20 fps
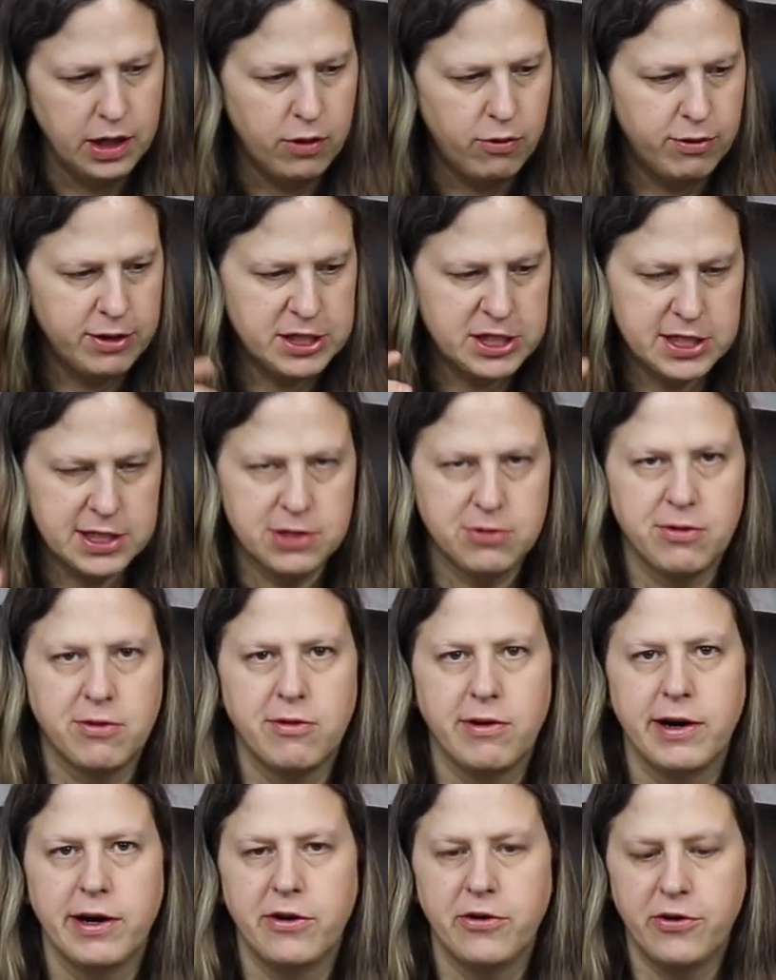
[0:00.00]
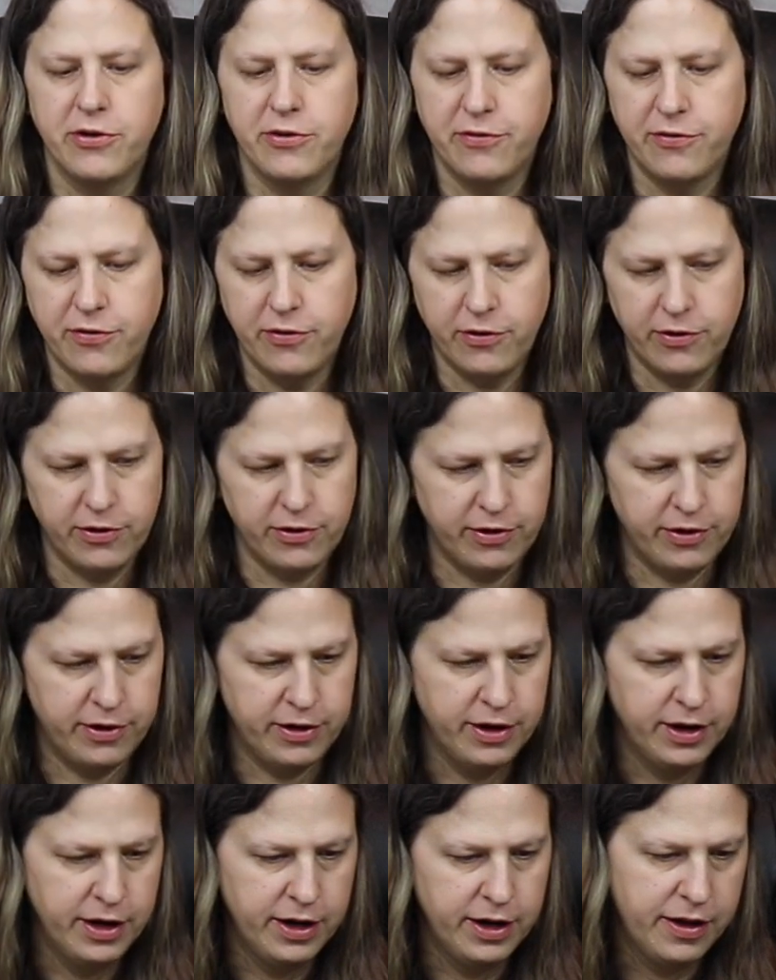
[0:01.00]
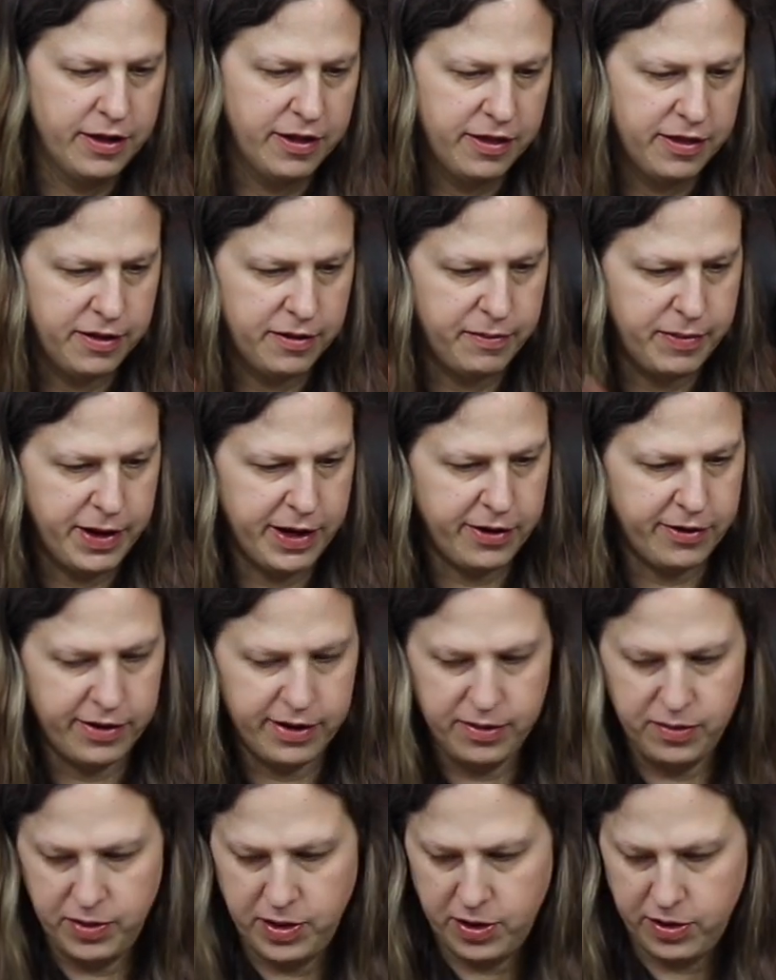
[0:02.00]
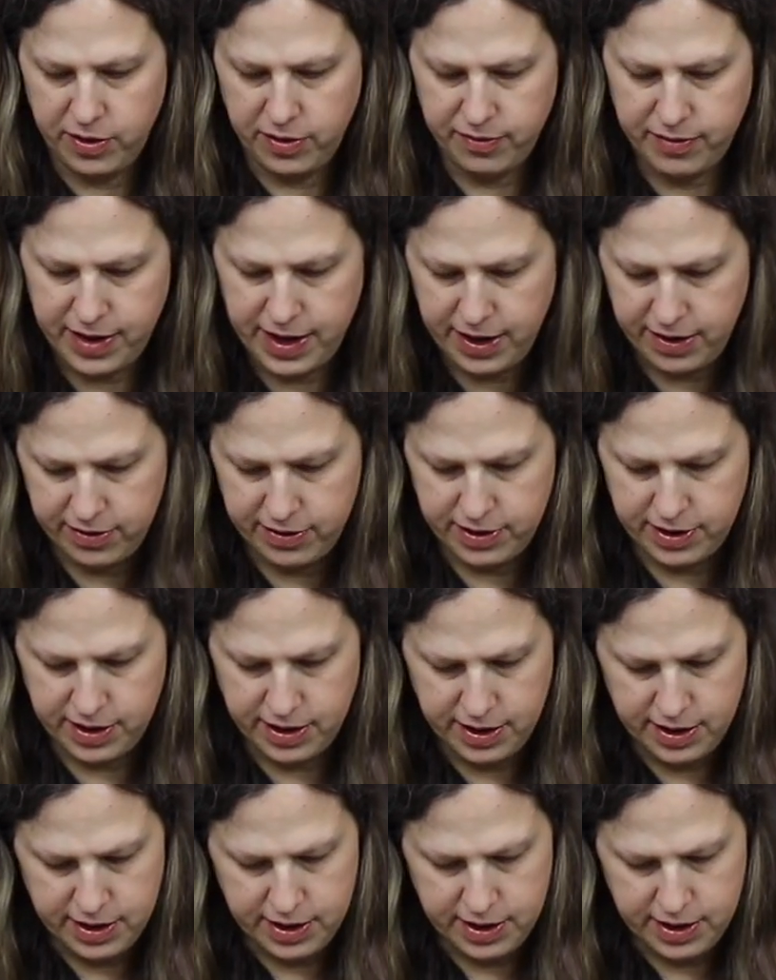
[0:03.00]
which is required for the bare Hemera mount.